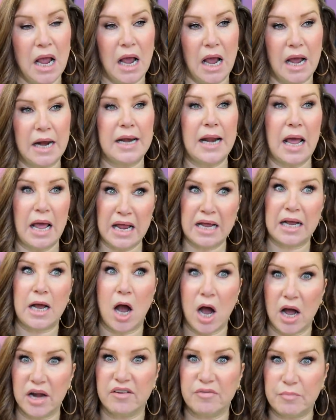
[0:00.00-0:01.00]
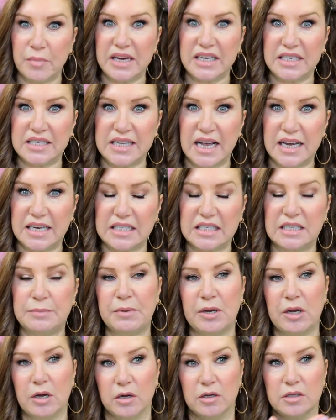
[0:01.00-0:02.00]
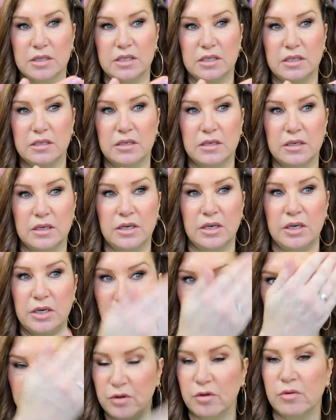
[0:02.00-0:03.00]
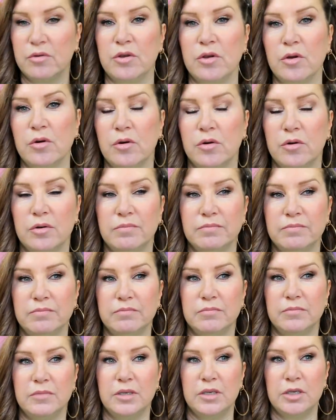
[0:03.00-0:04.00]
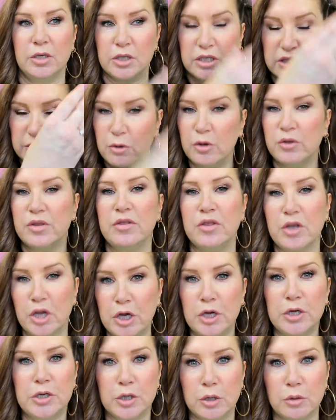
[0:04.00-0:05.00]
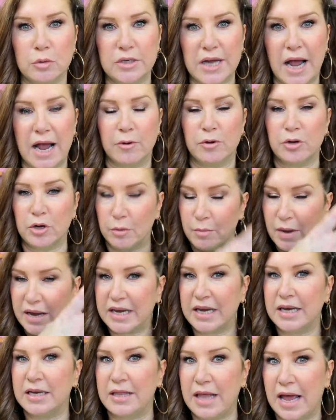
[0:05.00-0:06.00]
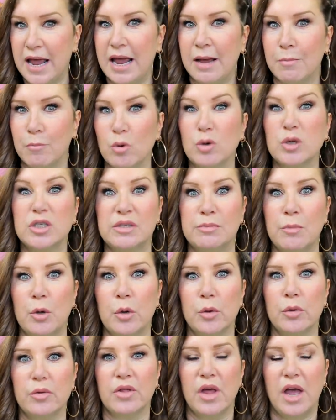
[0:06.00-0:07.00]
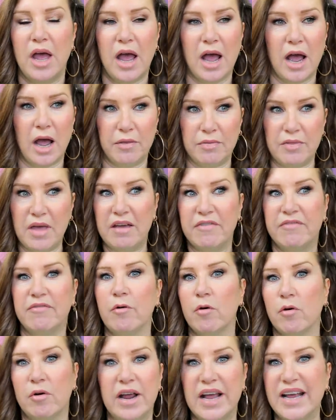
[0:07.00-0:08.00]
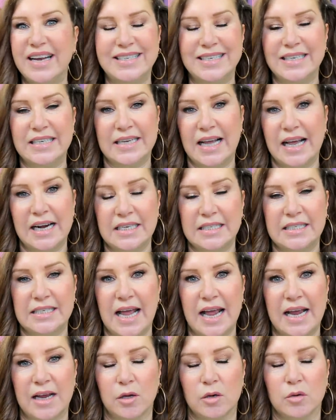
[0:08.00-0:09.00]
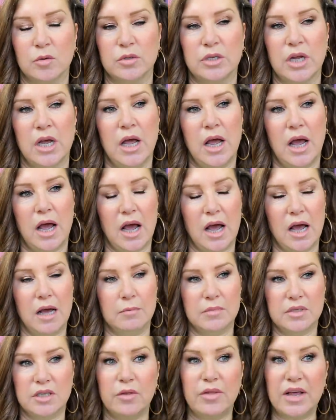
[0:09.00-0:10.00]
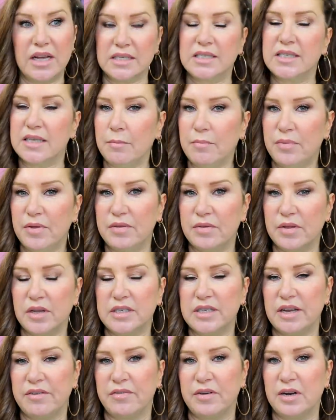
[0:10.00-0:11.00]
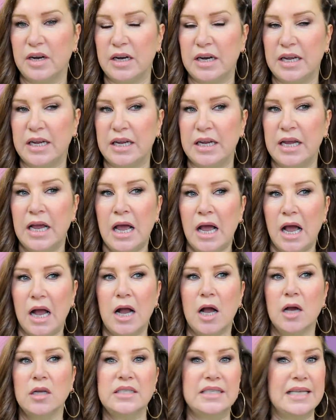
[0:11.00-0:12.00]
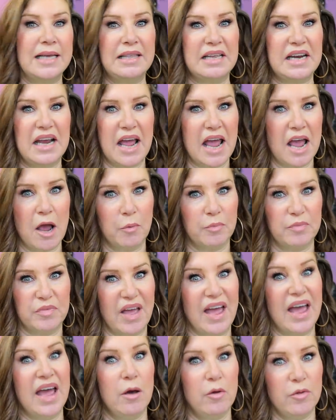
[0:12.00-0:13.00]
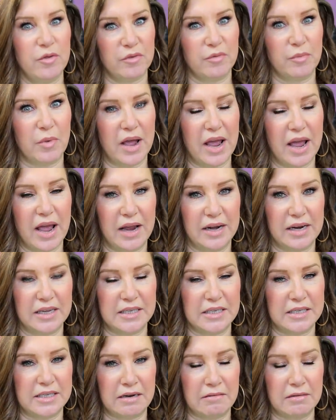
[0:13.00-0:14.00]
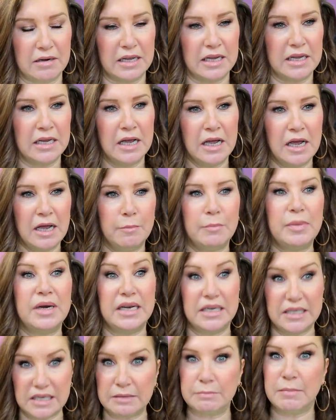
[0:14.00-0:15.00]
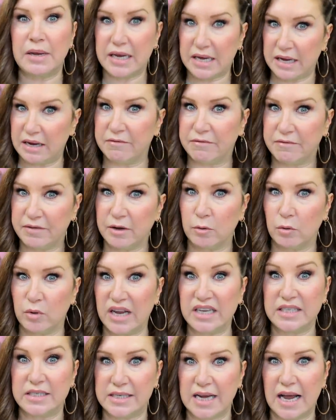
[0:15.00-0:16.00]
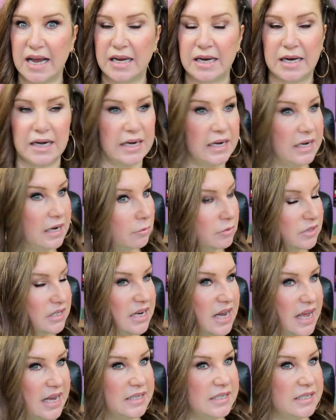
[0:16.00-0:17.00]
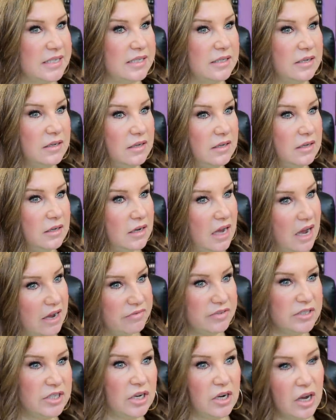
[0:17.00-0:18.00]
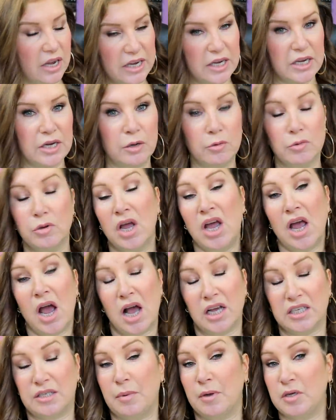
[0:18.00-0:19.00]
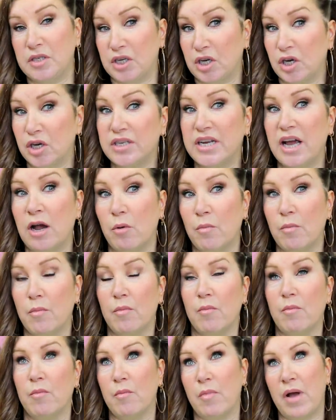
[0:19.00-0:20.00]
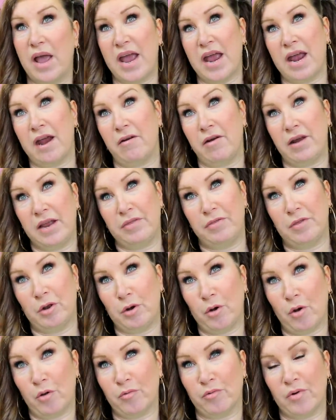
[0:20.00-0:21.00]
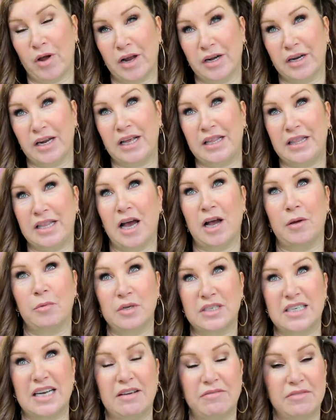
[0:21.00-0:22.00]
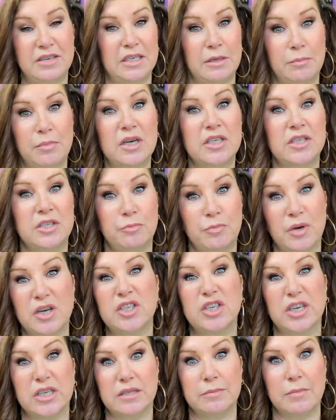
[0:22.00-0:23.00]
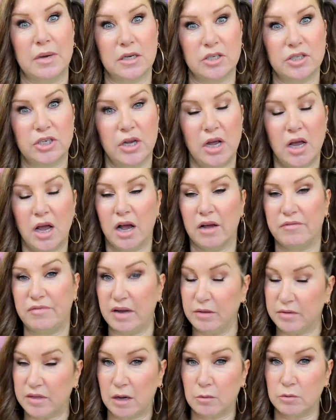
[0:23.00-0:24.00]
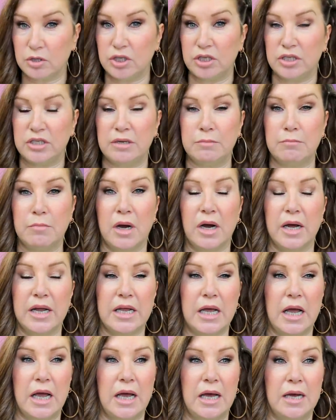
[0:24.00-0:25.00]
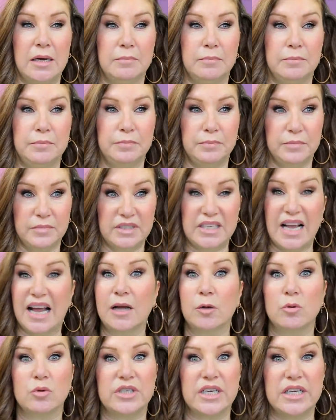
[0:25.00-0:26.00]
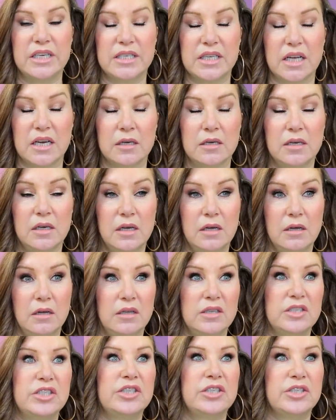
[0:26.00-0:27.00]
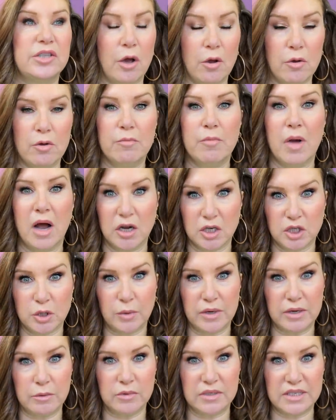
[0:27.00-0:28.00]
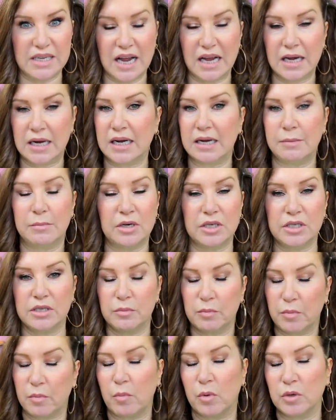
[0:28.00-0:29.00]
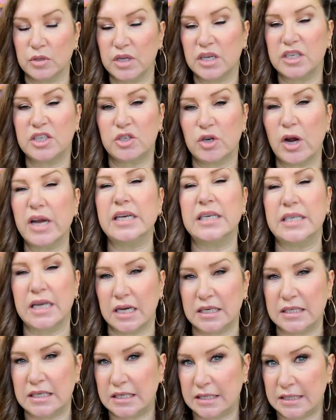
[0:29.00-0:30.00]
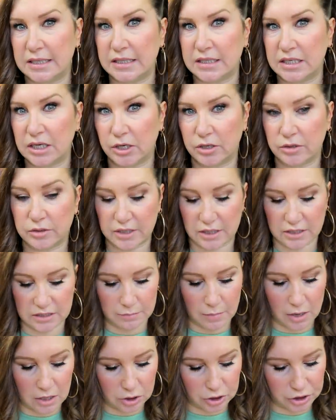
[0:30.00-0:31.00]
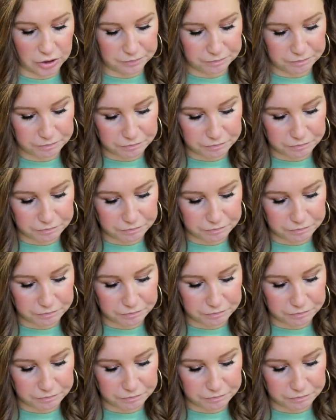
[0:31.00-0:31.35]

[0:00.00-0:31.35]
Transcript: And it kind of makes sense because, you know, the, your you're smoothing the cuticle down and you're making the hair more smooth and therefore it didn't get as tangled. Um, so that's something that definitely, I can't say that it helped the health of my hair necessarily, but it did make it feel less tangly and I was less having to like, you know, I suppose it could help my hair in the long run in that I wasn't having to brush, brush it as much. I found that I was using my um, Tangle Teezer so much when it was tangly, but once I straightened it, I didn't need to use it as much.